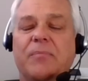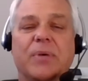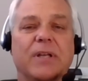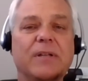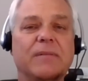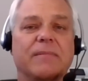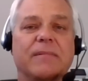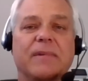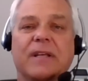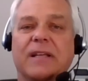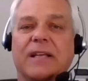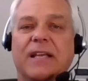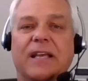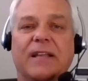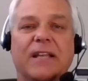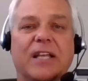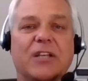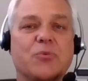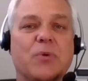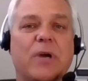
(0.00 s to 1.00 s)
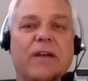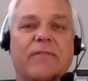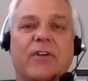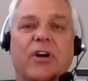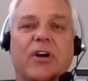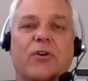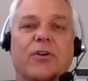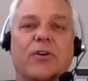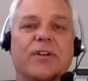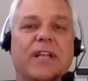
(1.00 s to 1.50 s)
But again, that's why I have
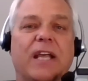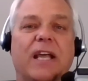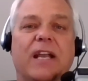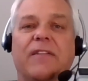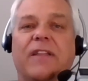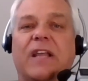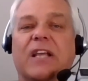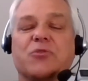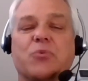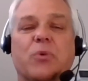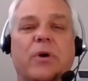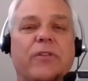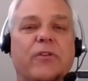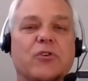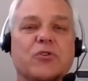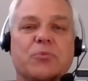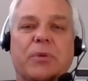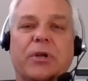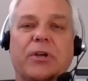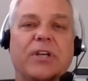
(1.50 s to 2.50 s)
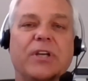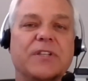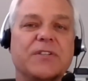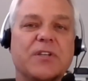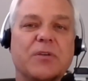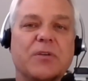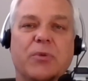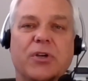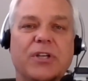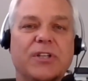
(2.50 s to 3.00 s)
110, and that's why there's
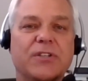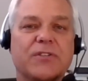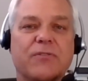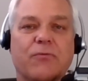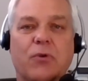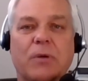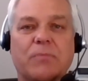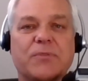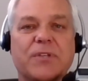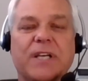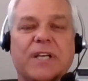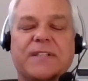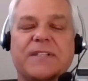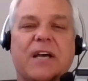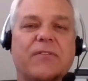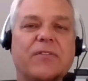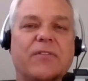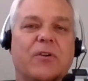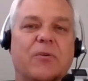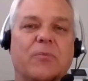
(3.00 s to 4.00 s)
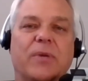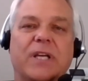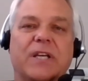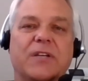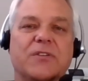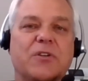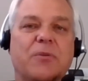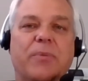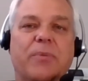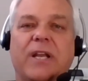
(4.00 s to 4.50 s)
millions and millions of websites out there,
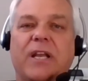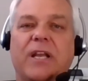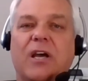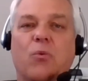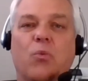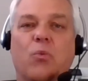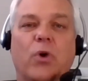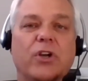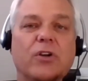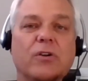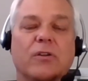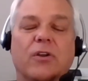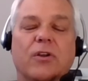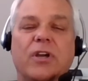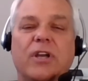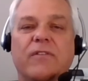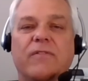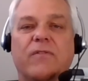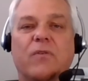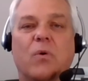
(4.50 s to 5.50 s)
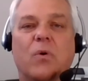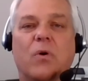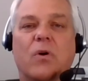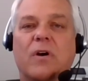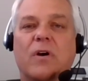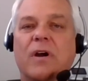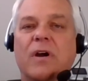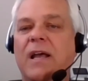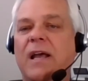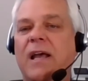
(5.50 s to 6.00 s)
because depending on what you're looking
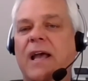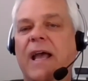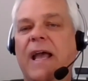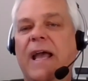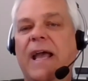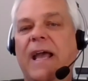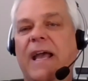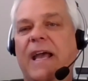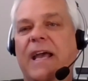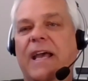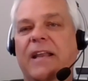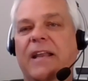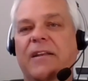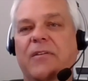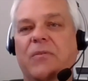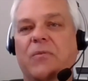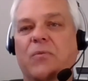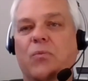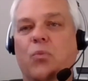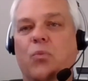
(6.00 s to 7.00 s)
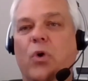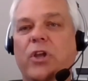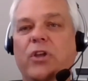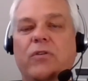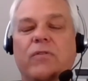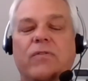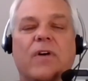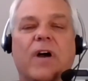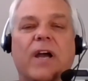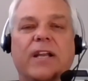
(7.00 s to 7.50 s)
for and what
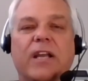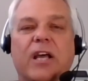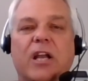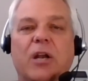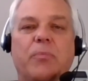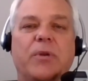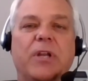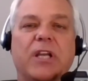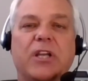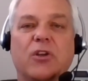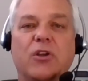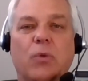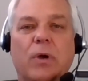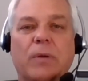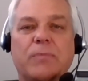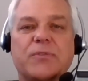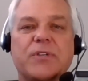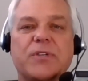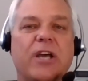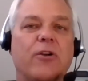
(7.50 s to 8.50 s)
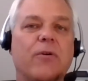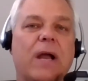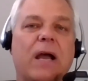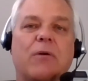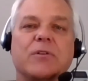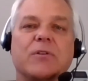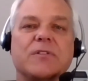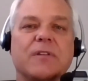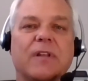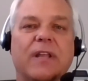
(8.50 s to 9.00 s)
you find on a particular website or
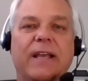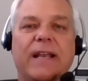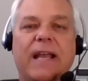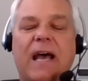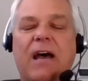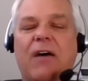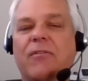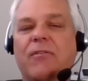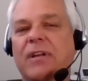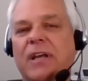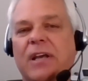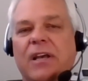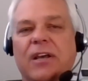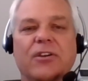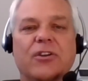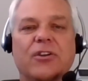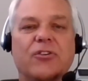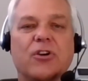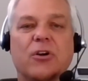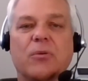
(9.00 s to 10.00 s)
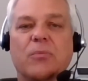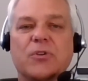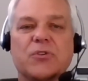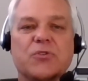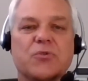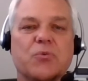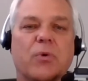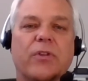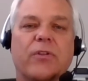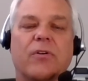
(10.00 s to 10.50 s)
how it's laid out
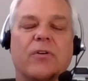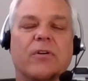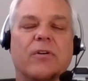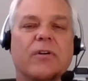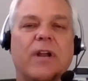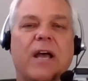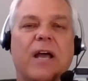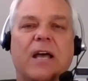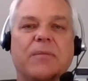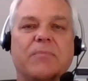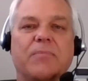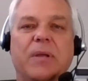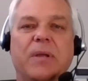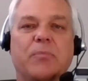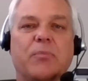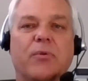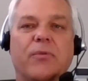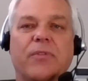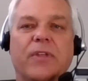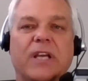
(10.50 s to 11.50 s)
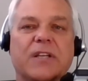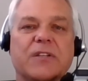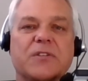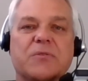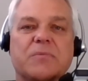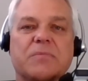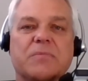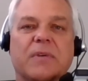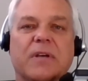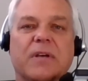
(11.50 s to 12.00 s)
determines whether or not people think
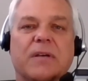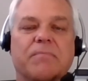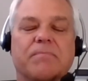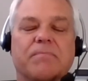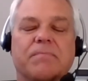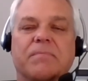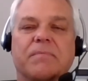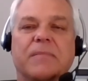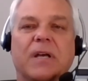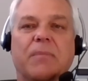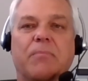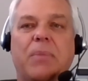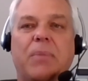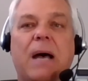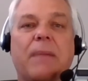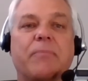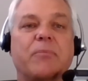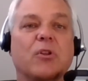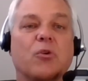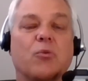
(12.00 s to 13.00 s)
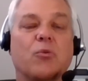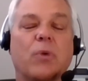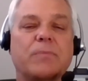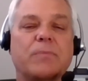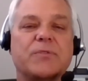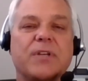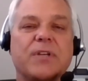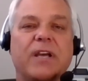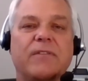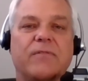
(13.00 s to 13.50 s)
it's a popular
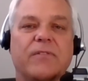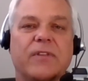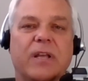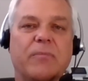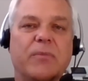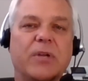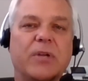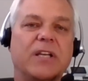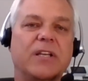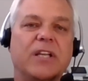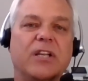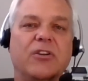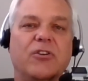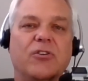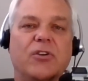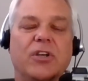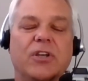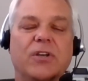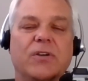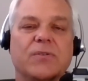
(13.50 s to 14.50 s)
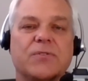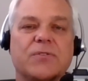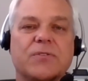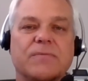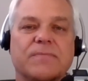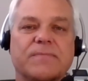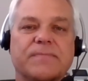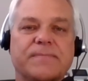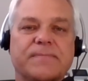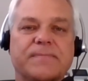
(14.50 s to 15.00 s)
website for them to continue to
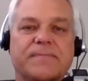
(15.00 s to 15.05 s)
use.